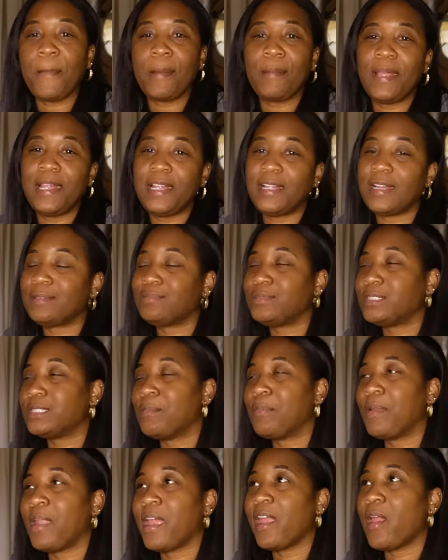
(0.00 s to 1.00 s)
Bad. I'm
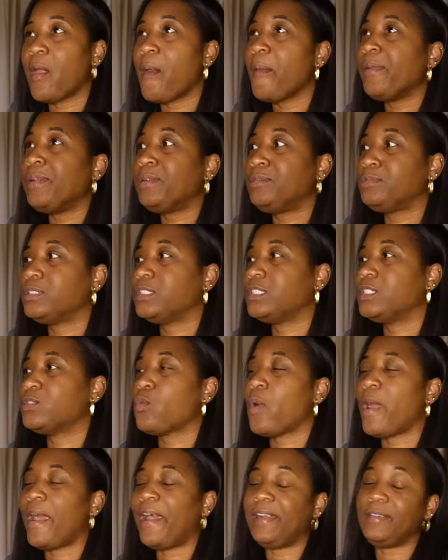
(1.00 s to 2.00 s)
not playing. I'm just
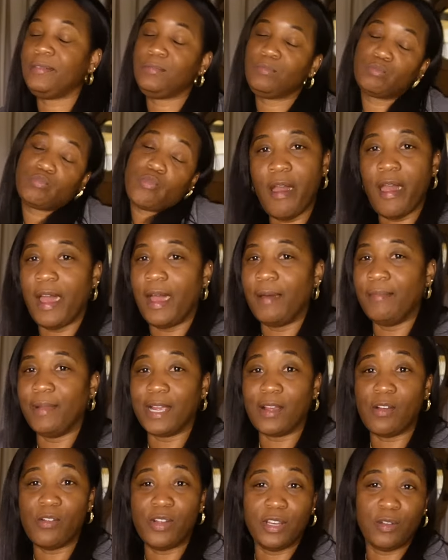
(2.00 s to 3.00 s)
wine. I'm
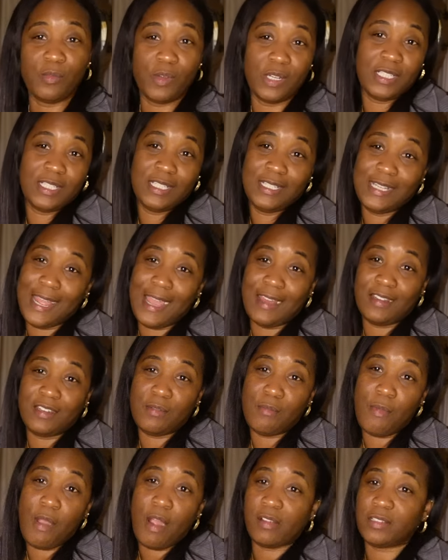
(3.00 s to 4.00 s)
not going anywhere to the day after
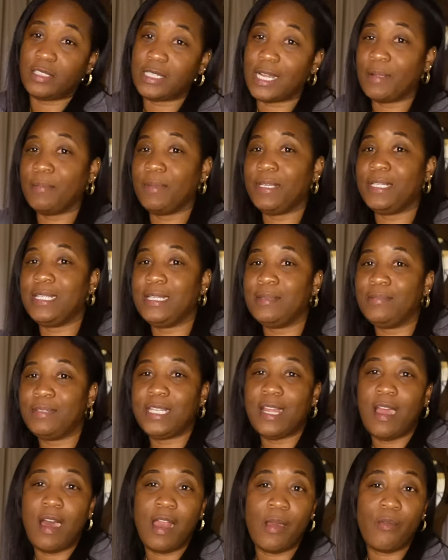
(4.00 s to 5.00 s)
tomorrow, so I can be
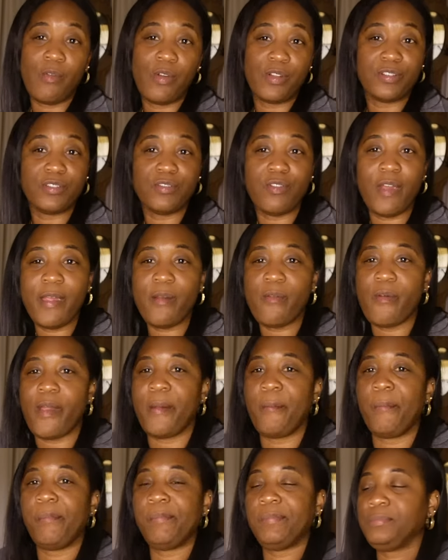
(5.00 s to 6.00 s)
tipsy all I want to, right?
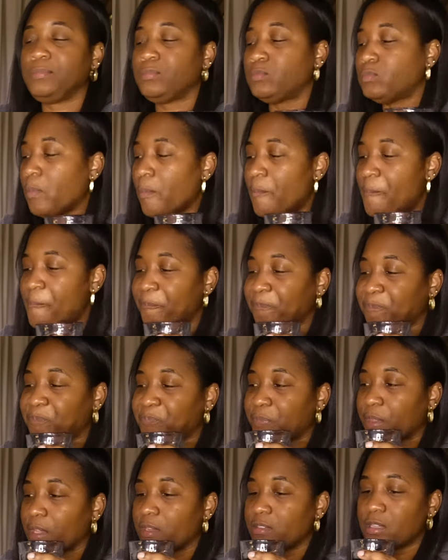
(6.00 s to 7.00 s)
Right.
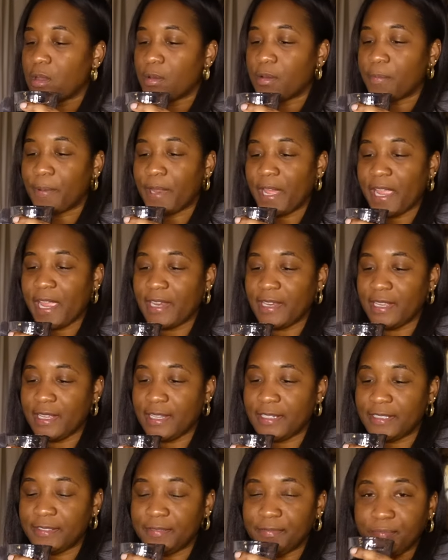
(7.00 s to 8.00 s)
So the plan
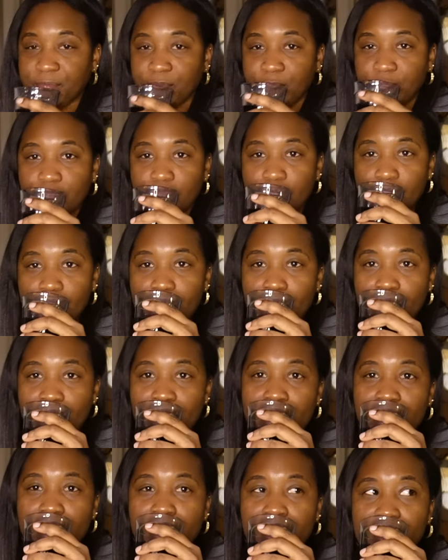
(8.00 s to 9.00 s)
is
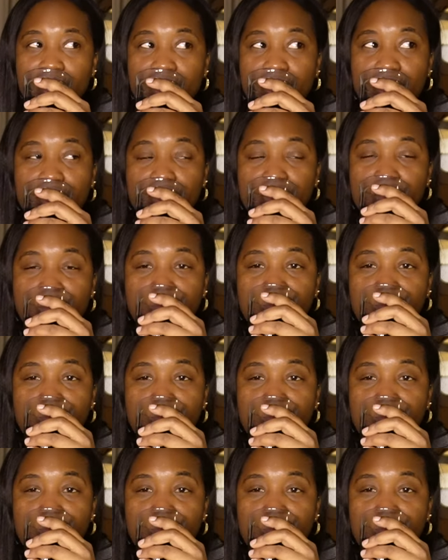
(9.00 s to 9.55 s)
eat dinner,